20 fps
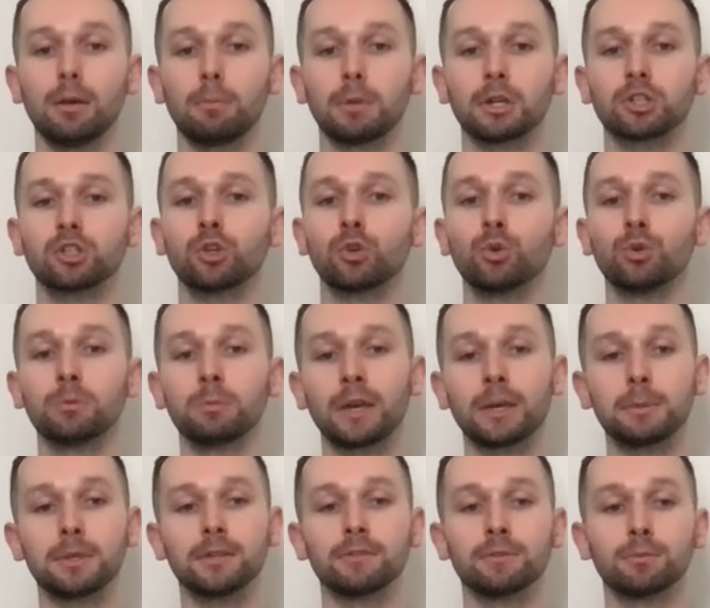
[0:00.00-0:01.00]
but two, and
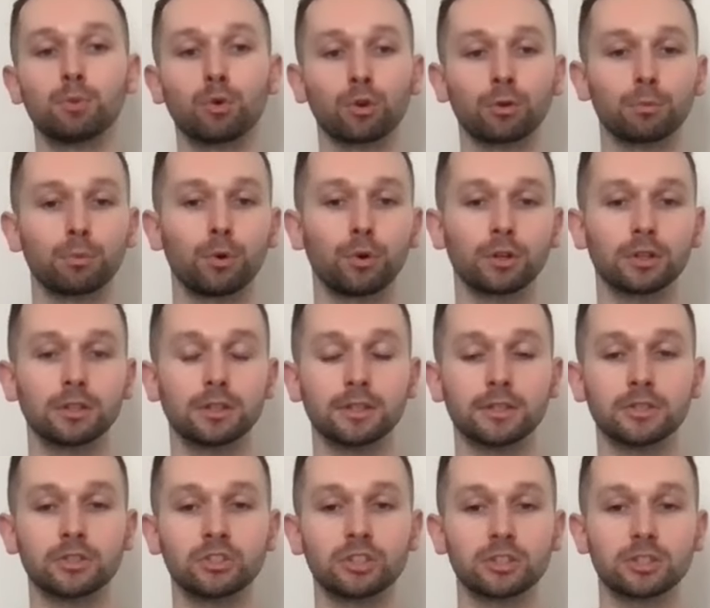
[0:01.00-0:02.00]
maybe even more important,
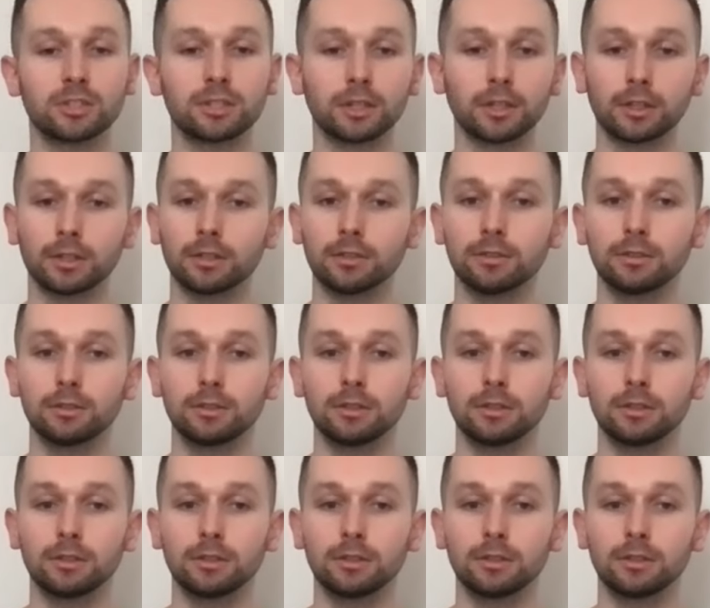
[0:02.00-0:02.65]
is just to